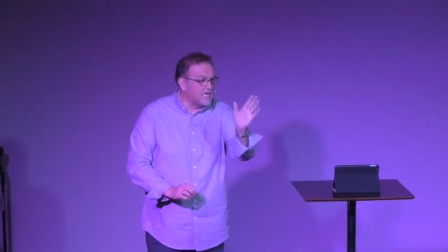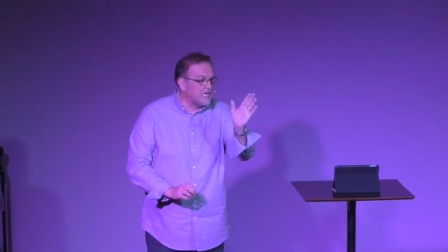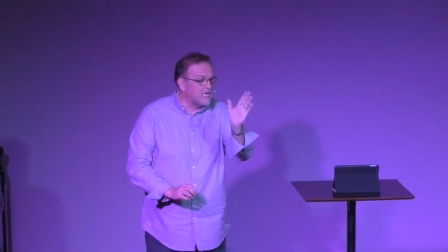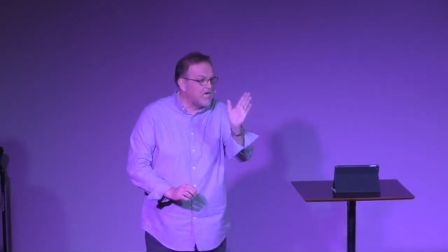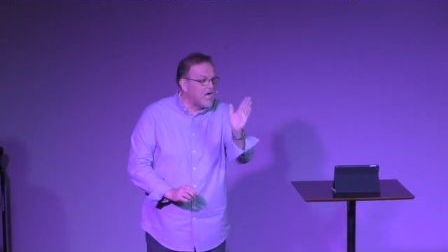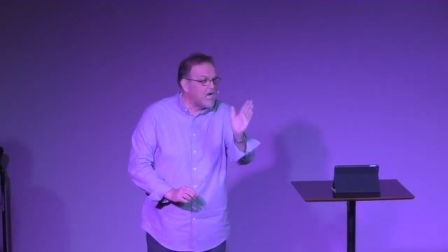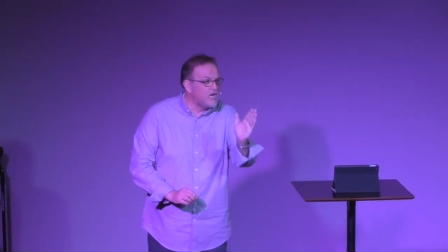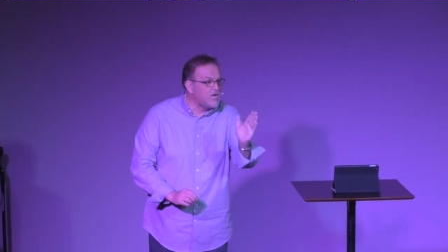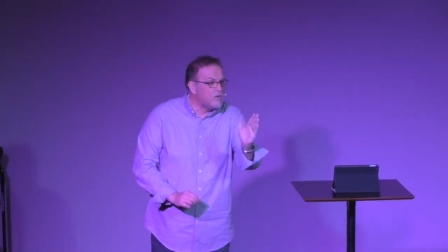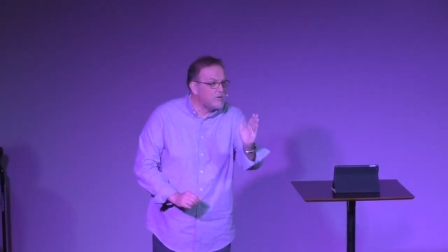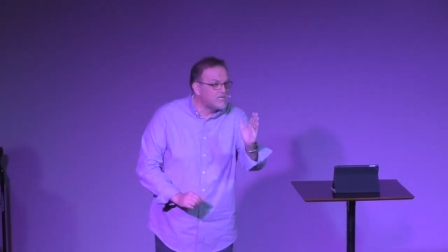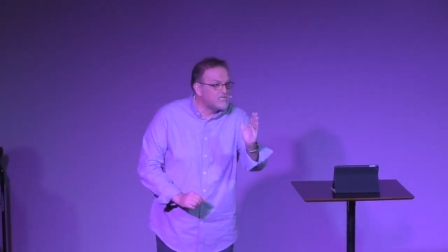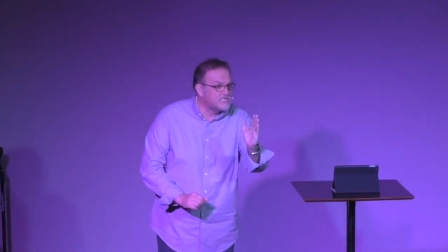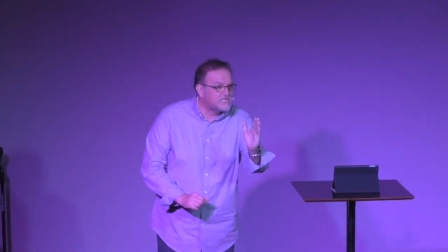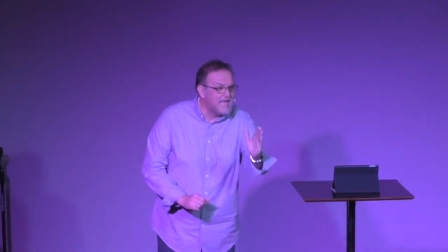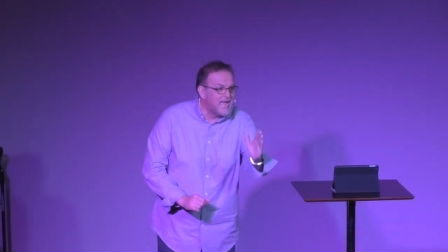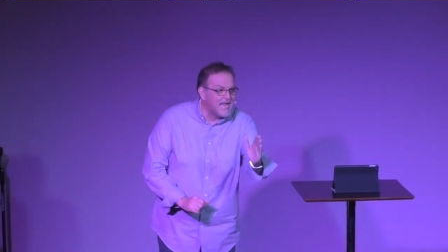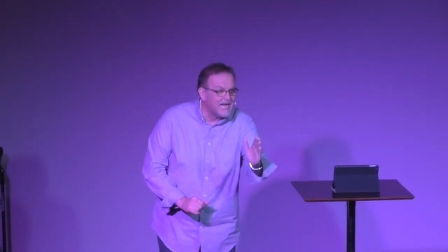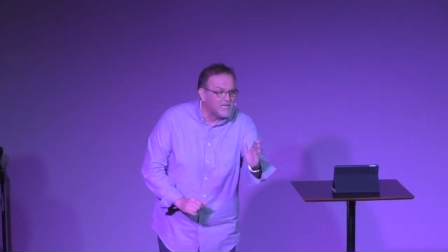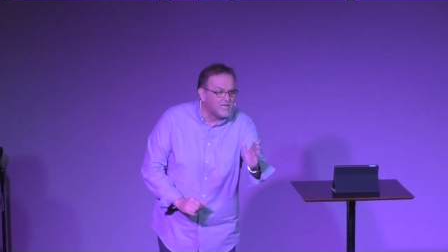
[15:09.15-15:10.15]
and God knew
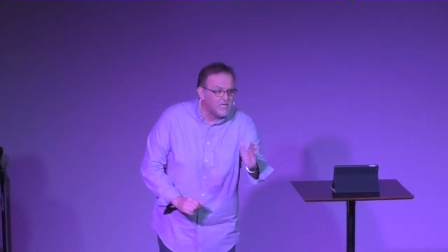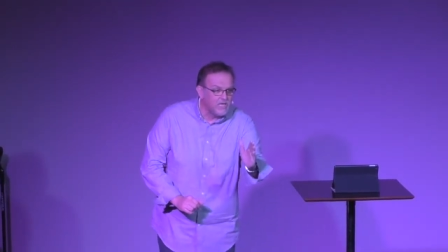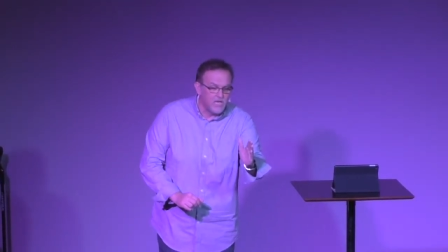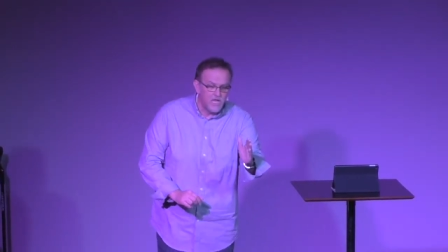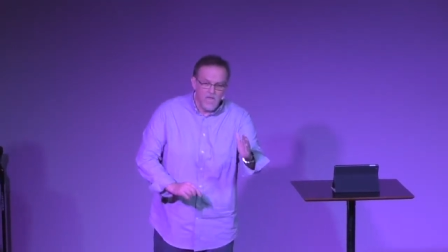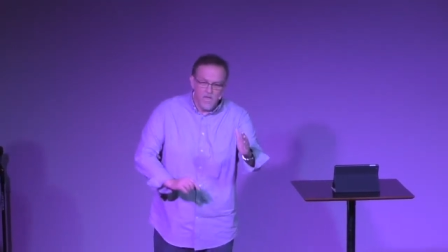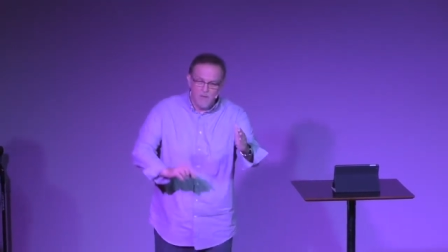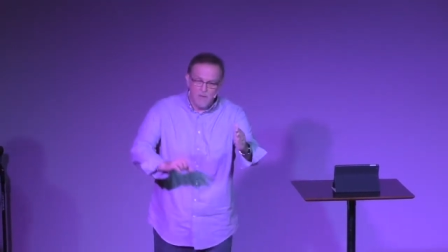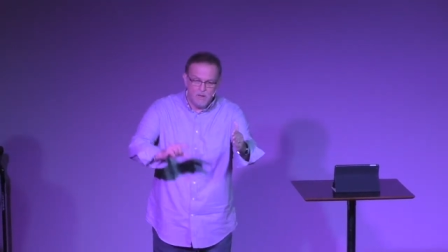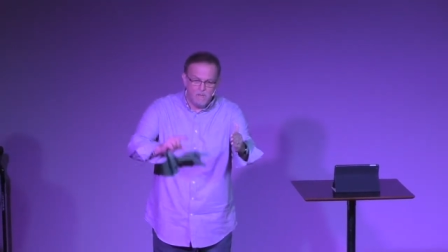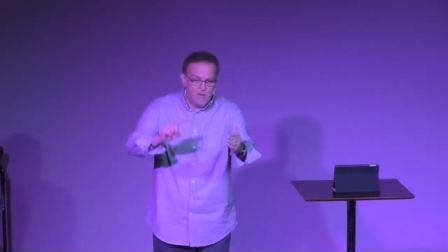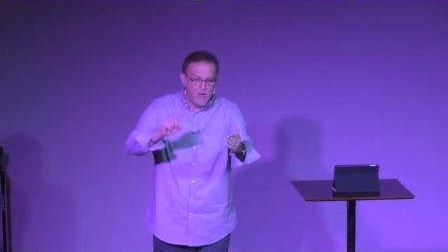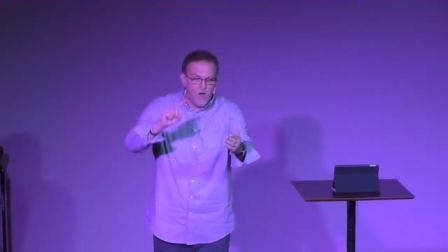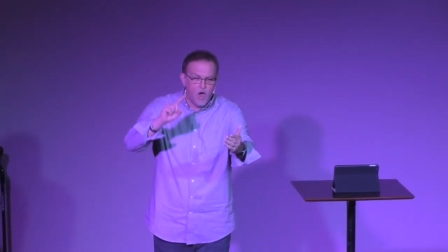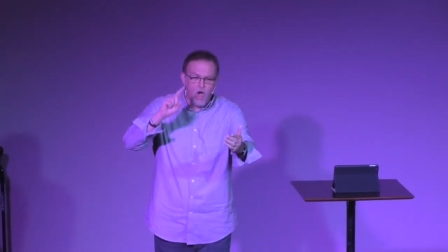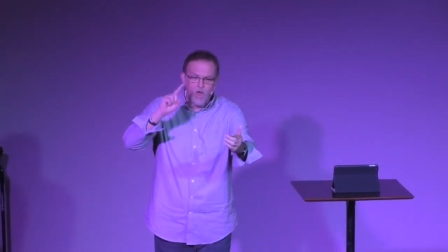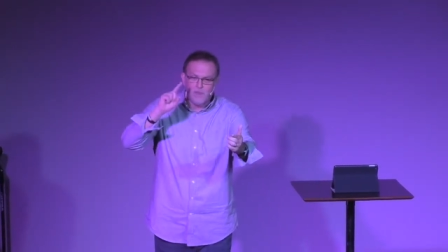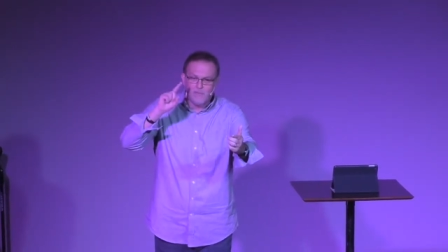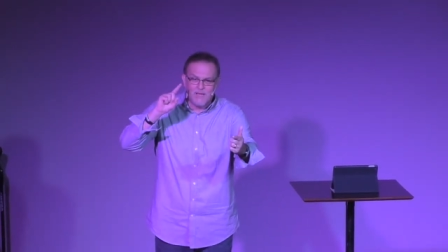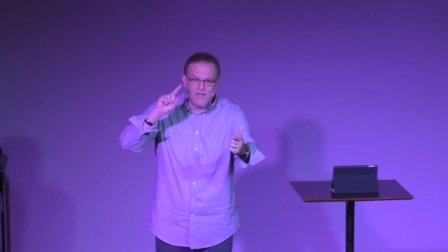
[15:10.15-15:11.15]
exactly
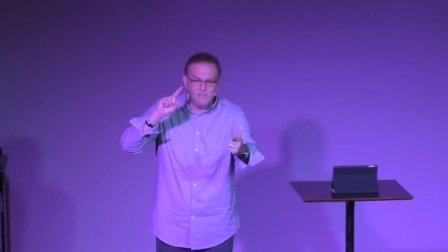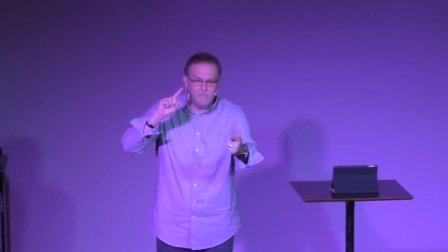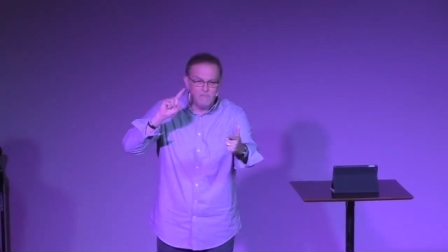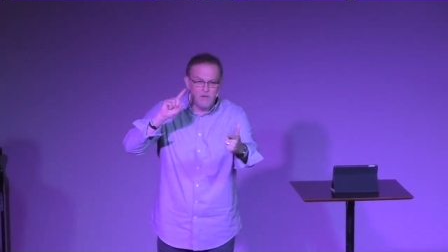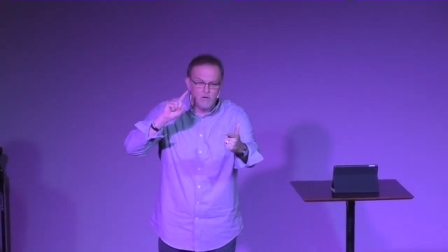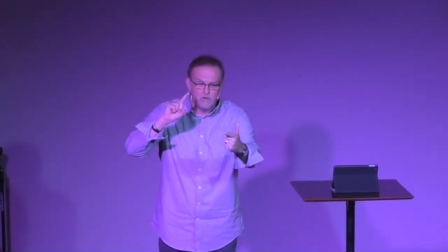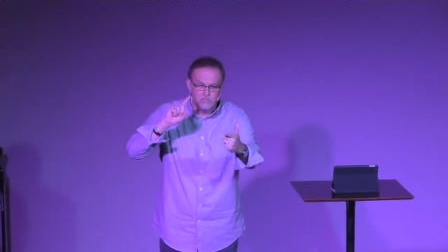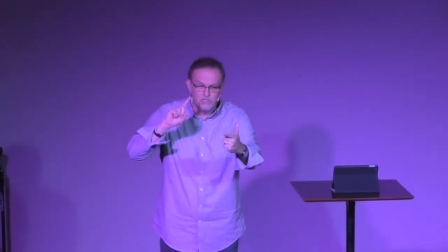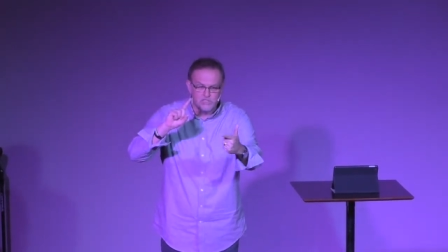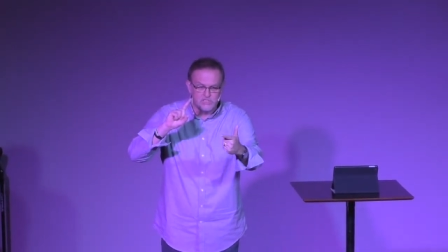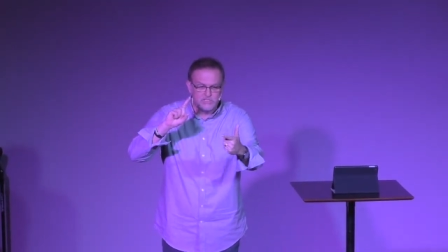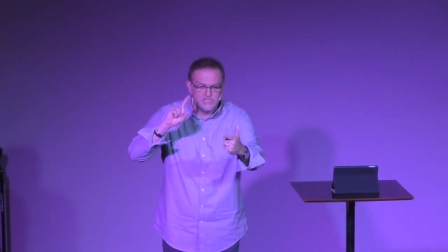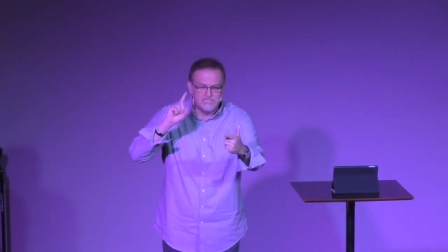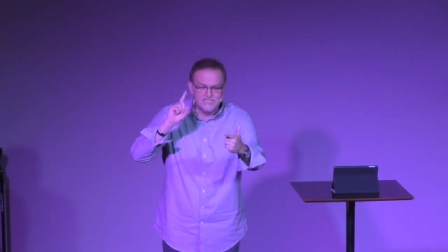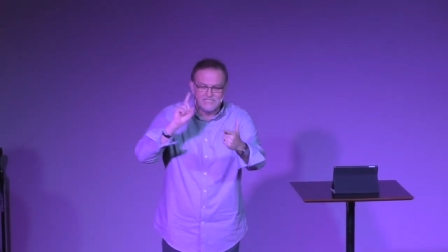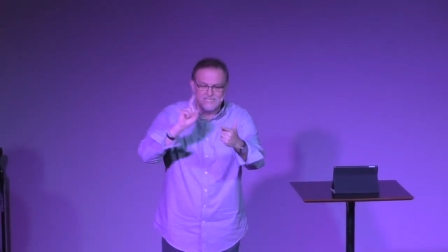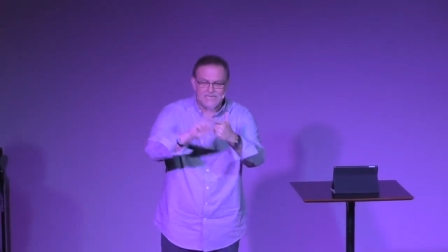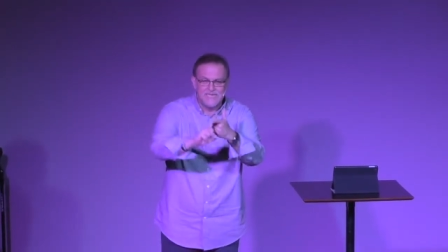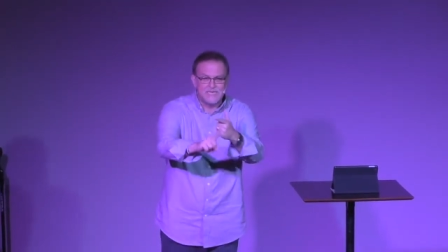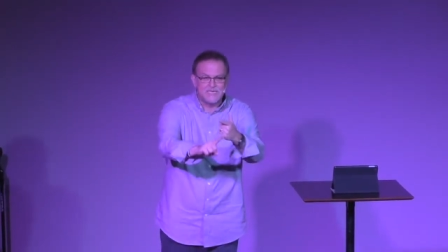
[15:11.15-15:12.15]
all about Moses'